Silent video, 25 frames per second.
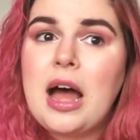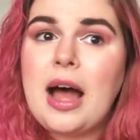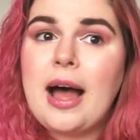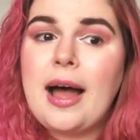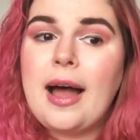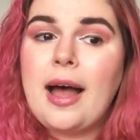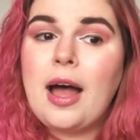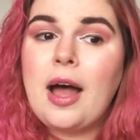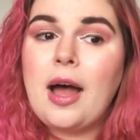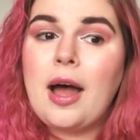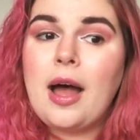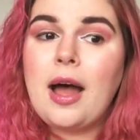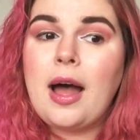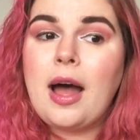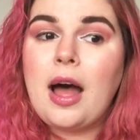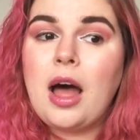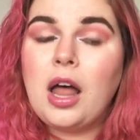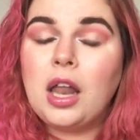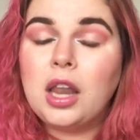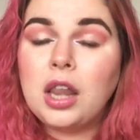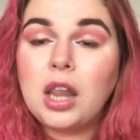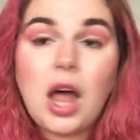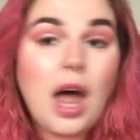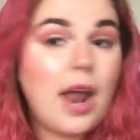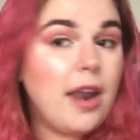
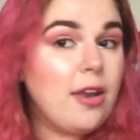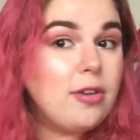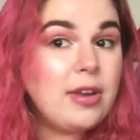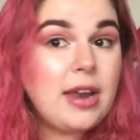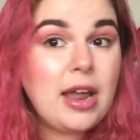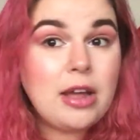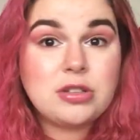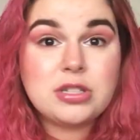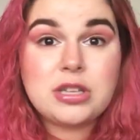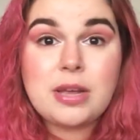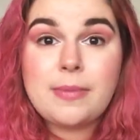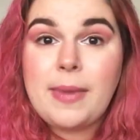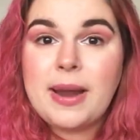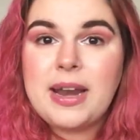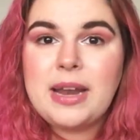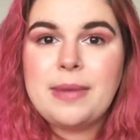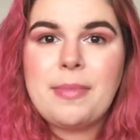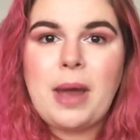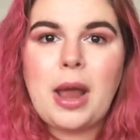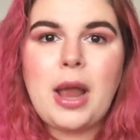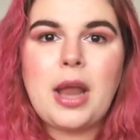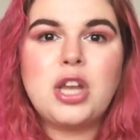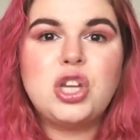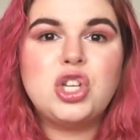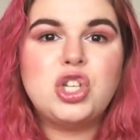Now somebody
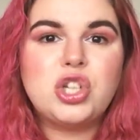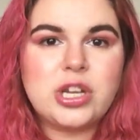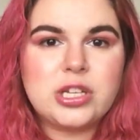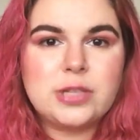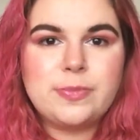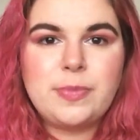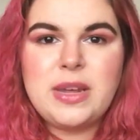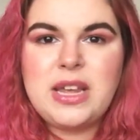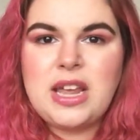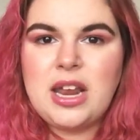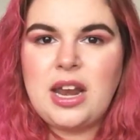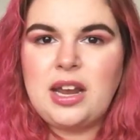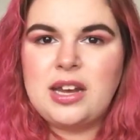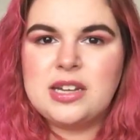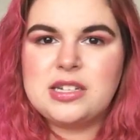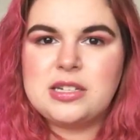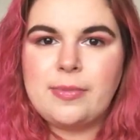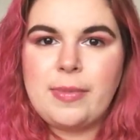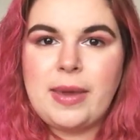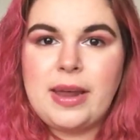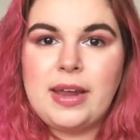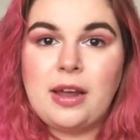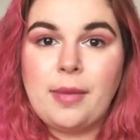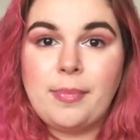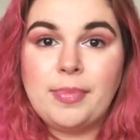might just be getting
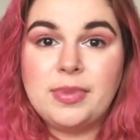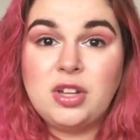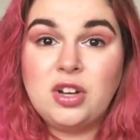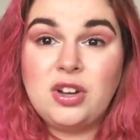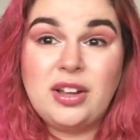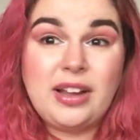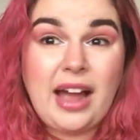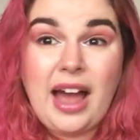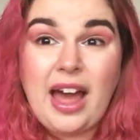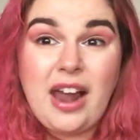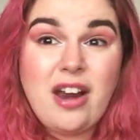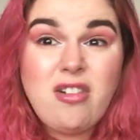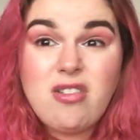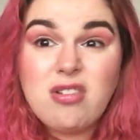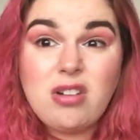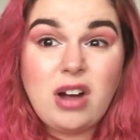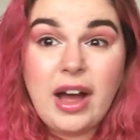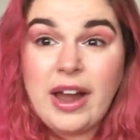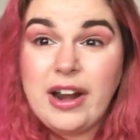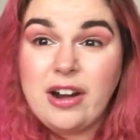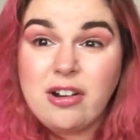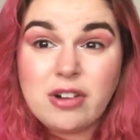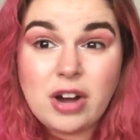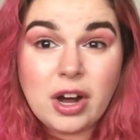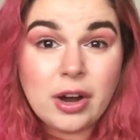into makeup and they're like,
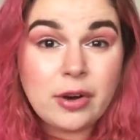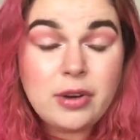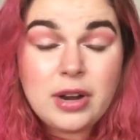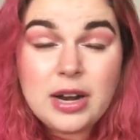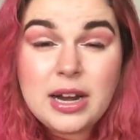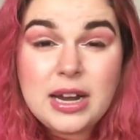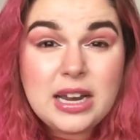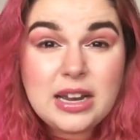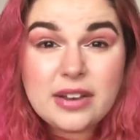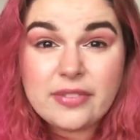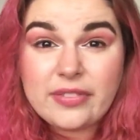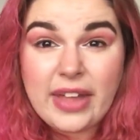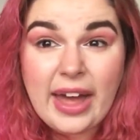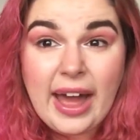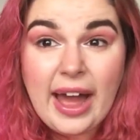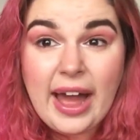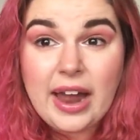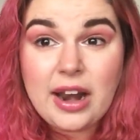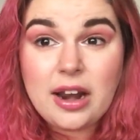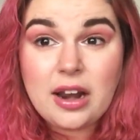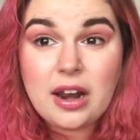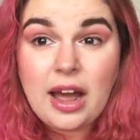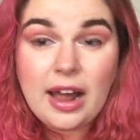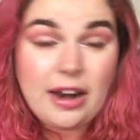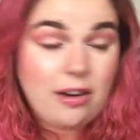I don't own any of
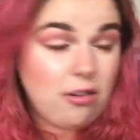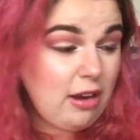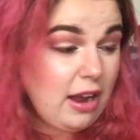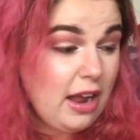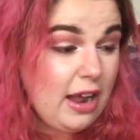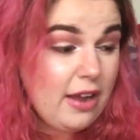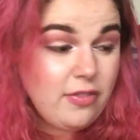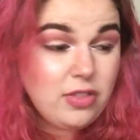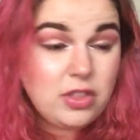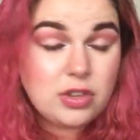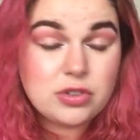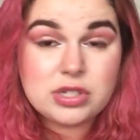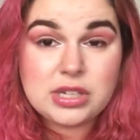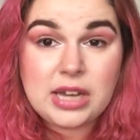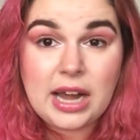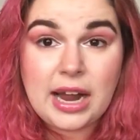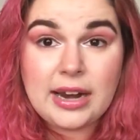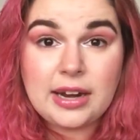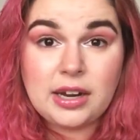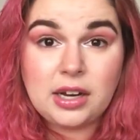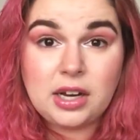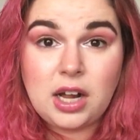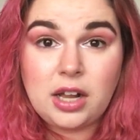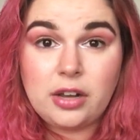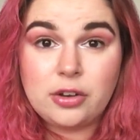that. I don't have those
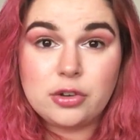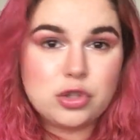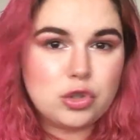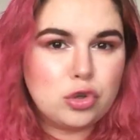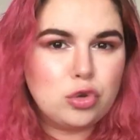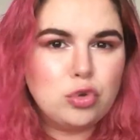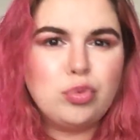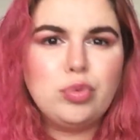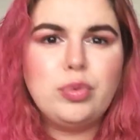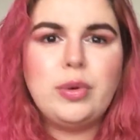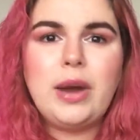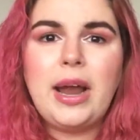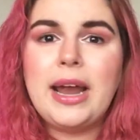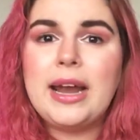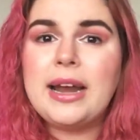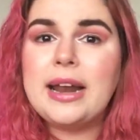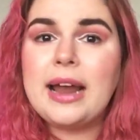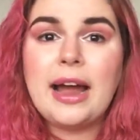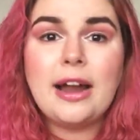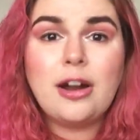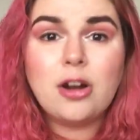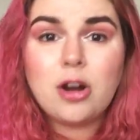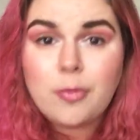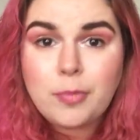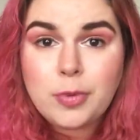kind of colors. Great,
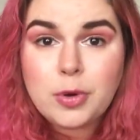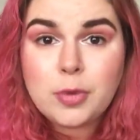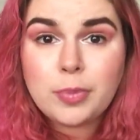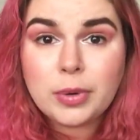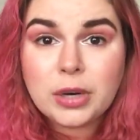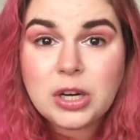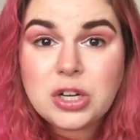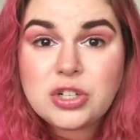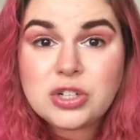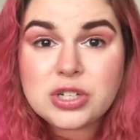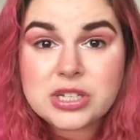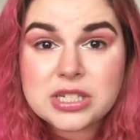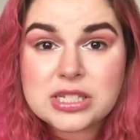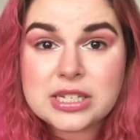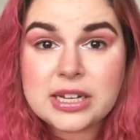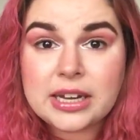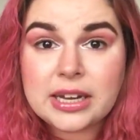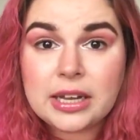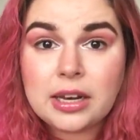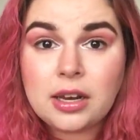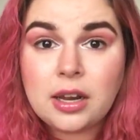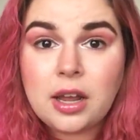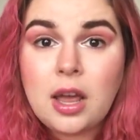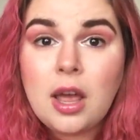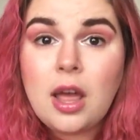I hope you purchased
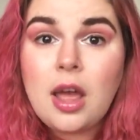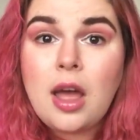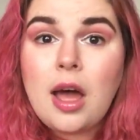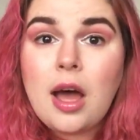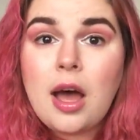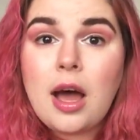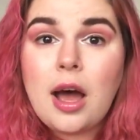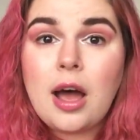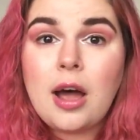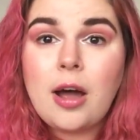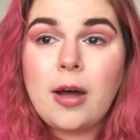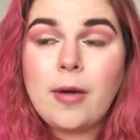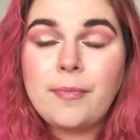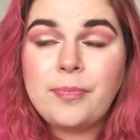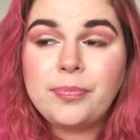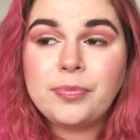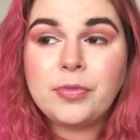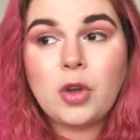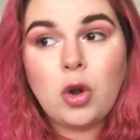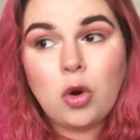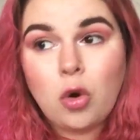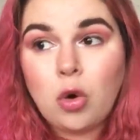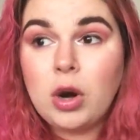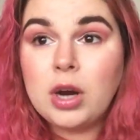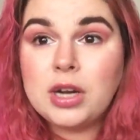it.
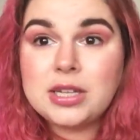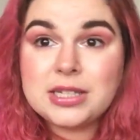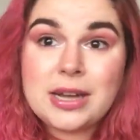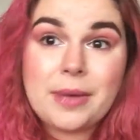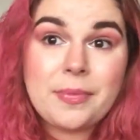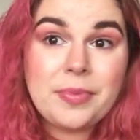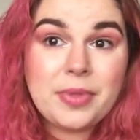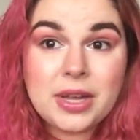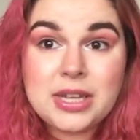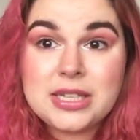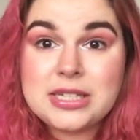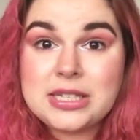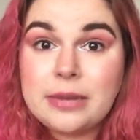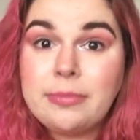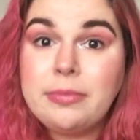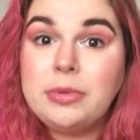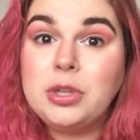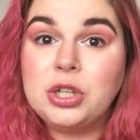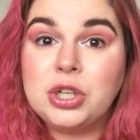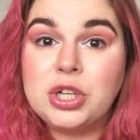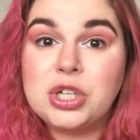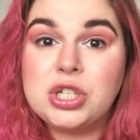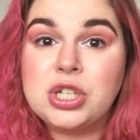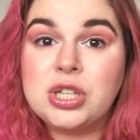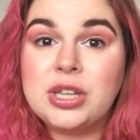Or something
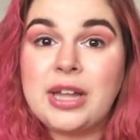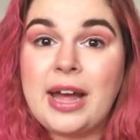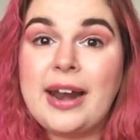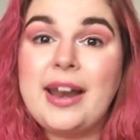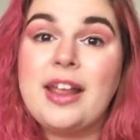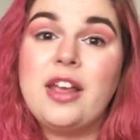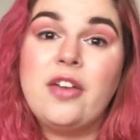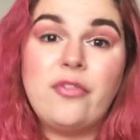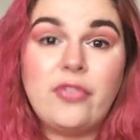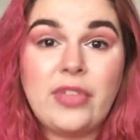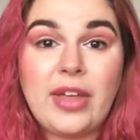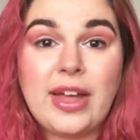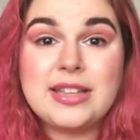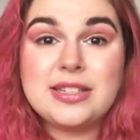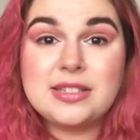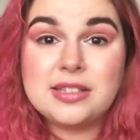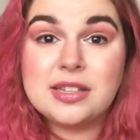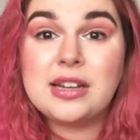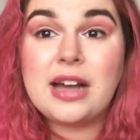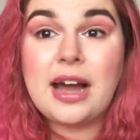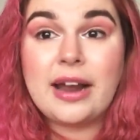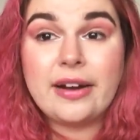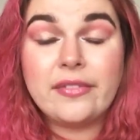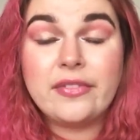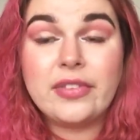similar to that, if that's
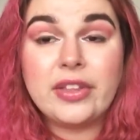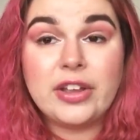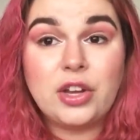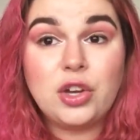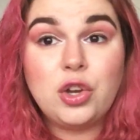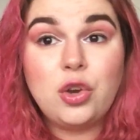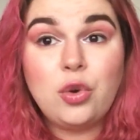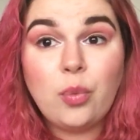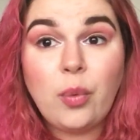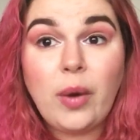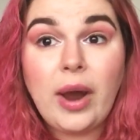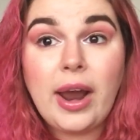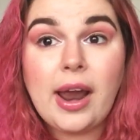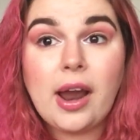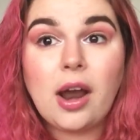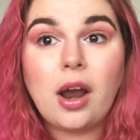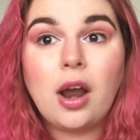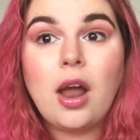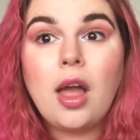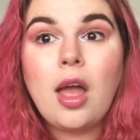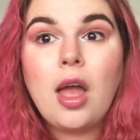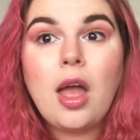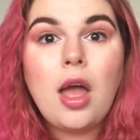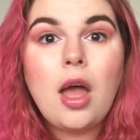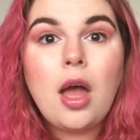the kind of thing you'd
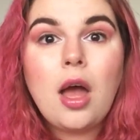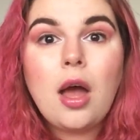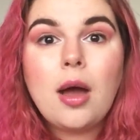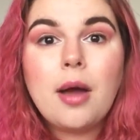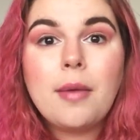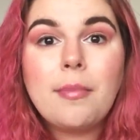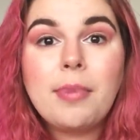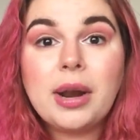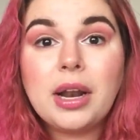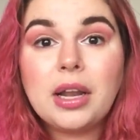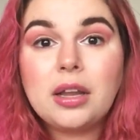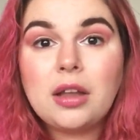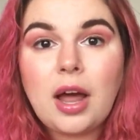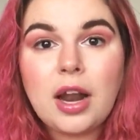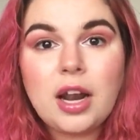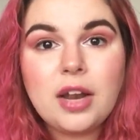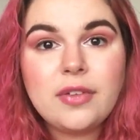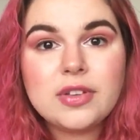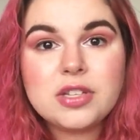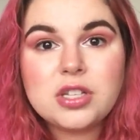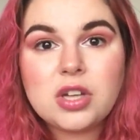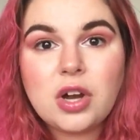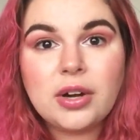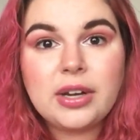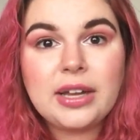wear. But a lot
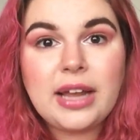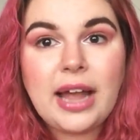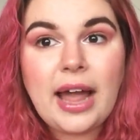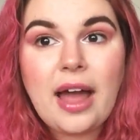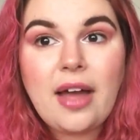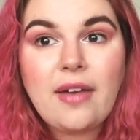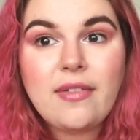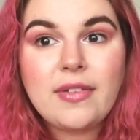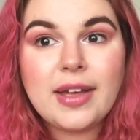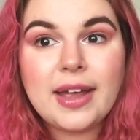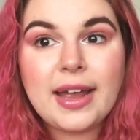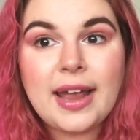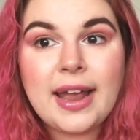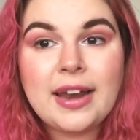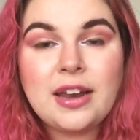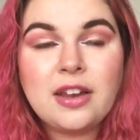of us already have it.